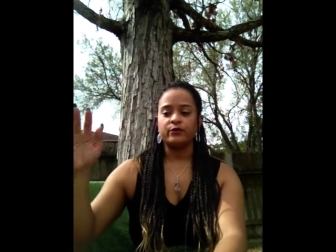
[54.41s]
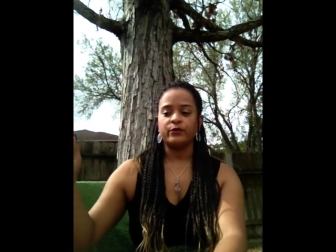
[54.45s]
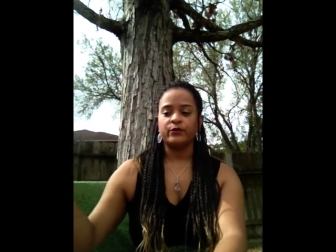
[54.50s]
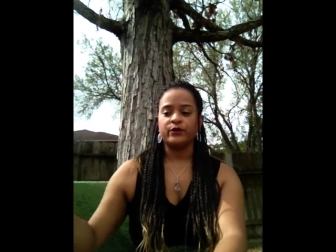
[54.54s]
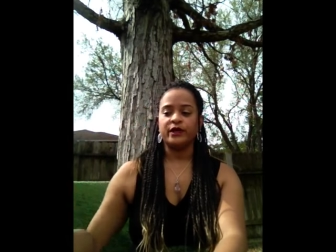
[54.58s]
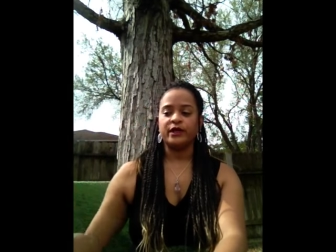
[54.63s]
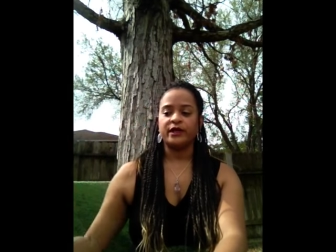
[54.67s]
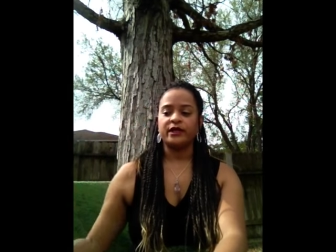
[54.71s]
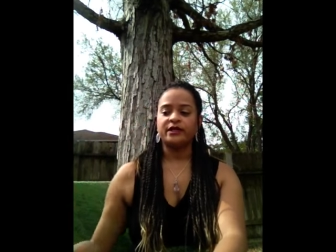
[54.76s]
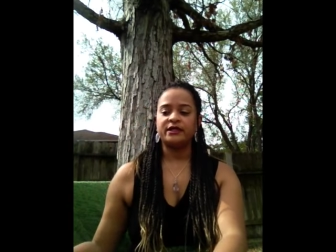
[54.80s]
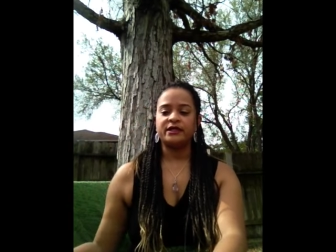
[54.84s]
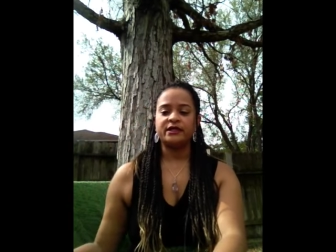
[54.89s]

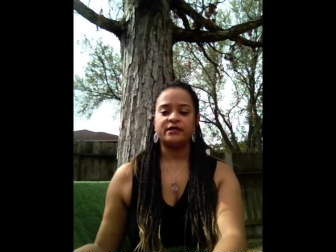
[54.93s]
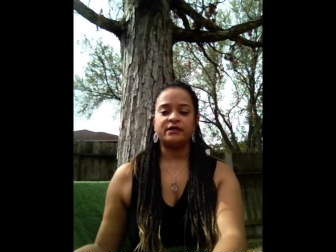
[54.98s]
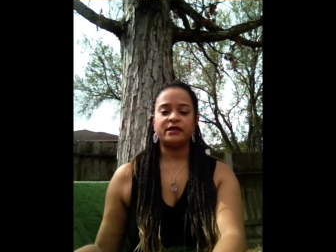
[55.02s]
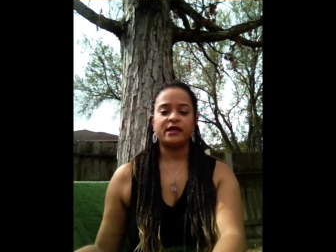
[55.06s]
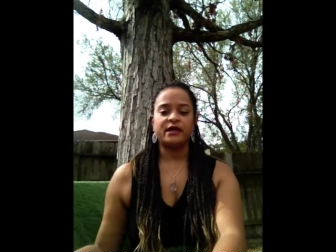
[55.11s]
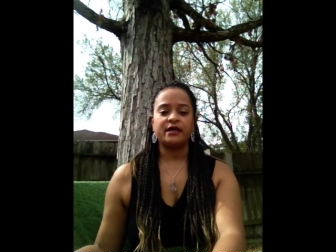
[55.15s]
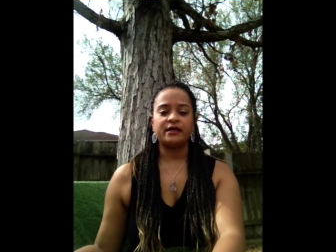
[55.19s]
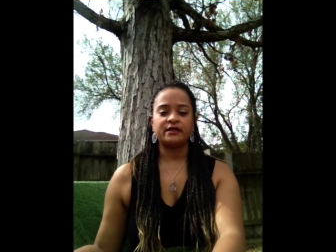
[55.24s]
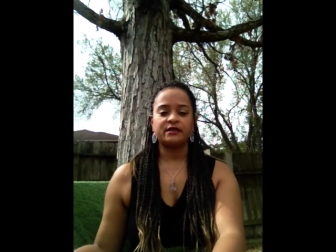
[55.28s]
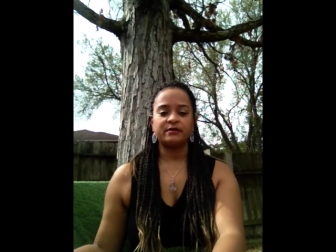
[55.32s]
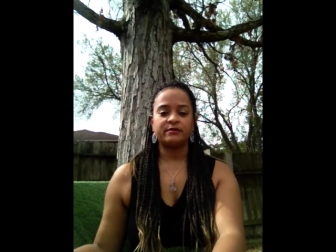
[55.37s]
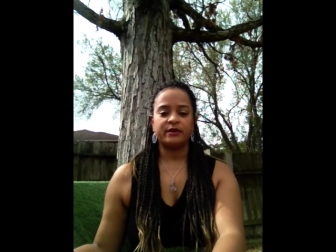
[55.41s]
we
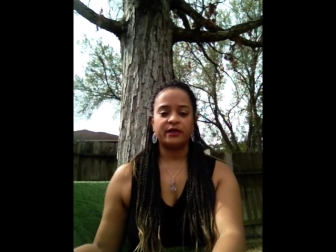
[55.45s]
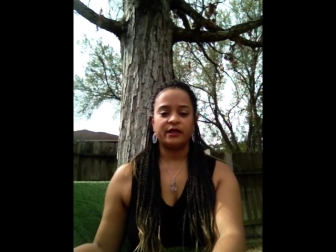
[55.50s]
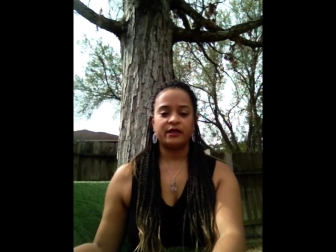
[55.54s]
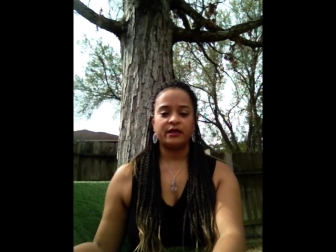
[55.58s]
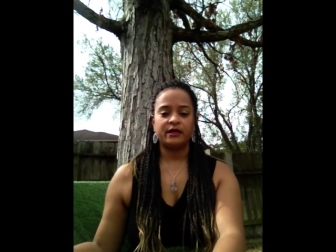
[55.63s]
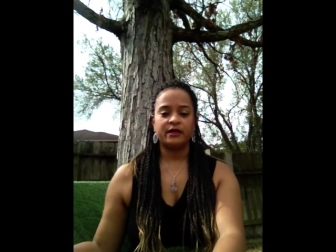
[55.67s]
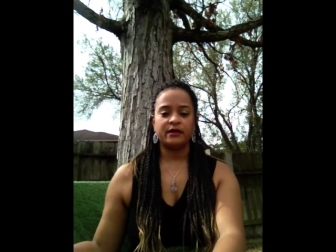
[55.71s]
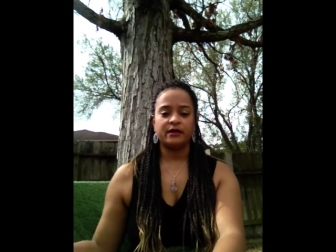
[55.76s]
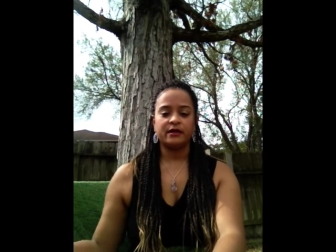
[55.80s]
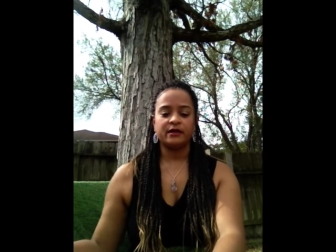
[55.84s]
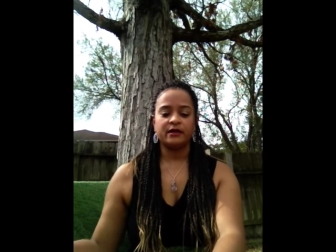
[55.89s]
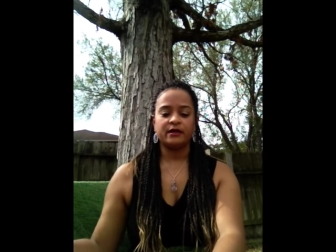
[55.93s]
today
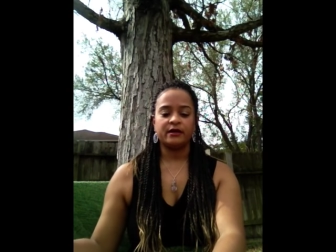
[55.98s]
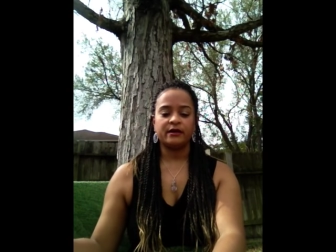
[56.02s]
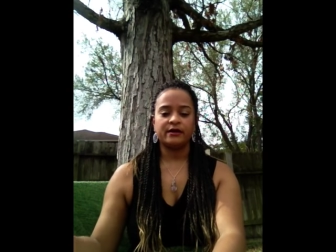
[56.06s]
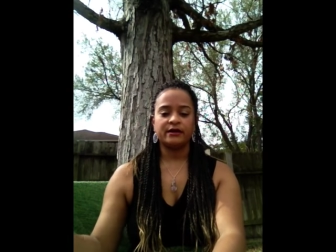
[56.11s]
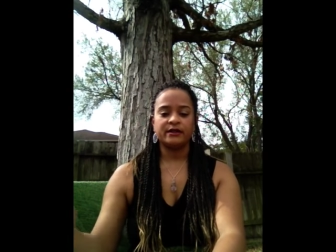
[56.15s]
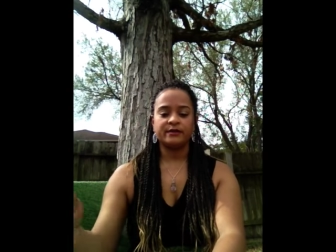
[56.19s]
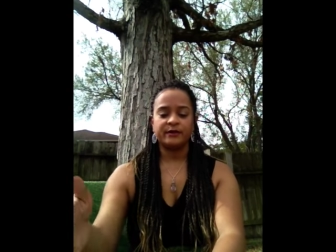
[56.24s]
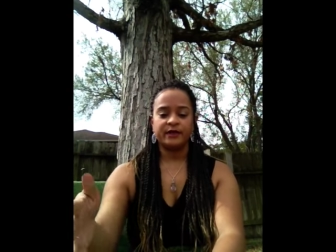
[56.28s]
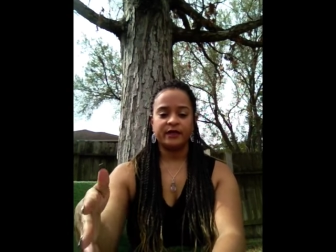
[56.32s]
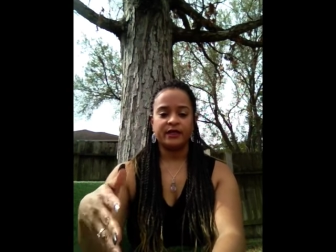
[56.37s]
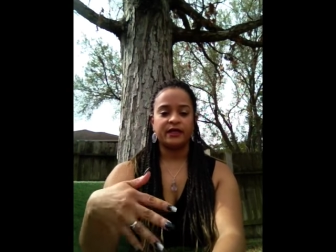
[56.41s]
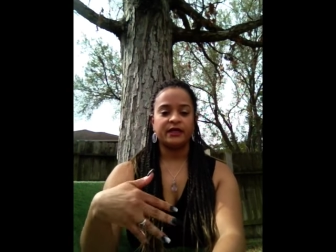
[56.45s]
are
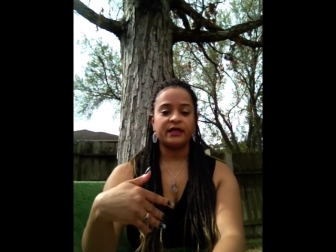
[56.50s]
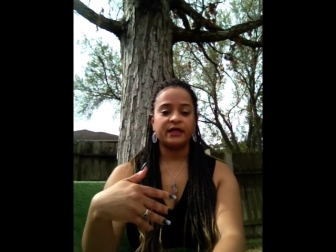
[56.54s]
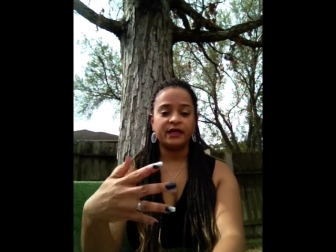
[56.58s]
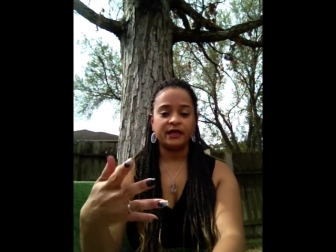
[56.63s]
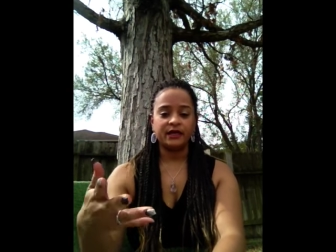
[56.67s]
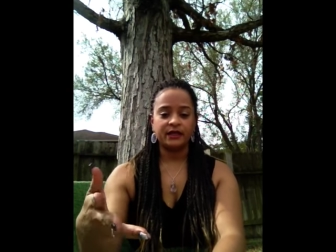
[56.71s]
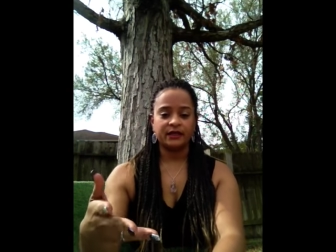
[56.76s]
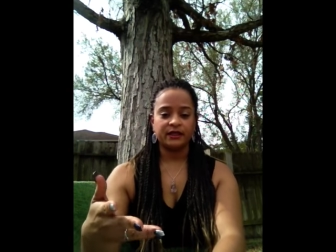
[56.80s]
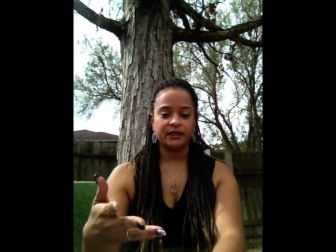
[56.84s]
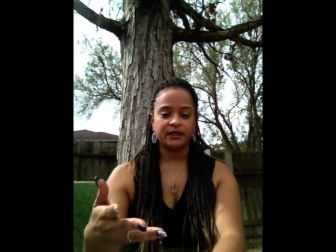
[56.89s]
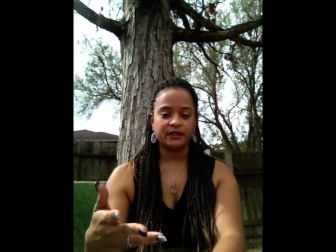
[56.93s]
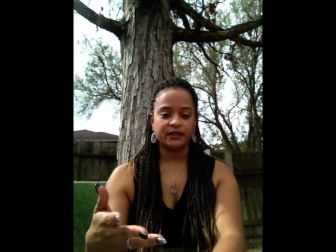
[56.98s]
speaking
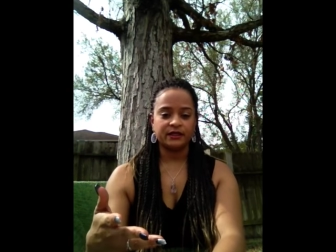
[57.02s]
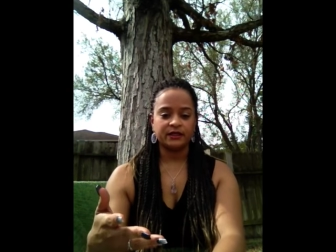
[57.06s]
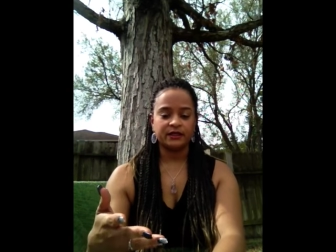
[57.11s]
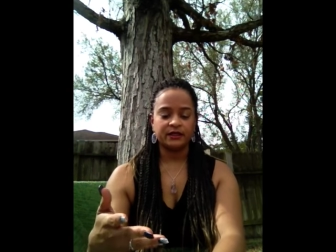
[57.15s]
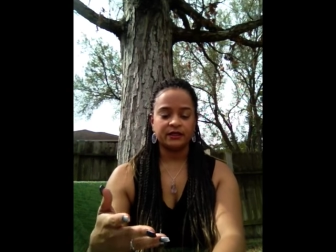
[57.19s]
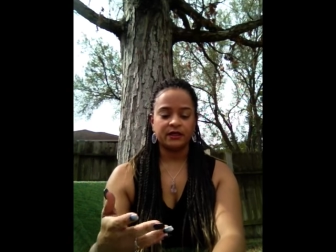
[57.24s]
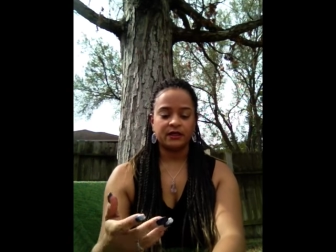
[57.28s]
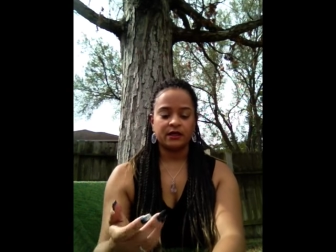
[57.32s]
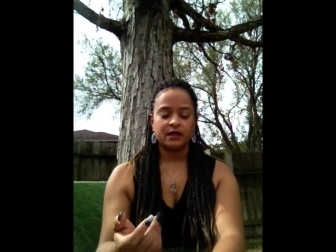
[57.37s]
English,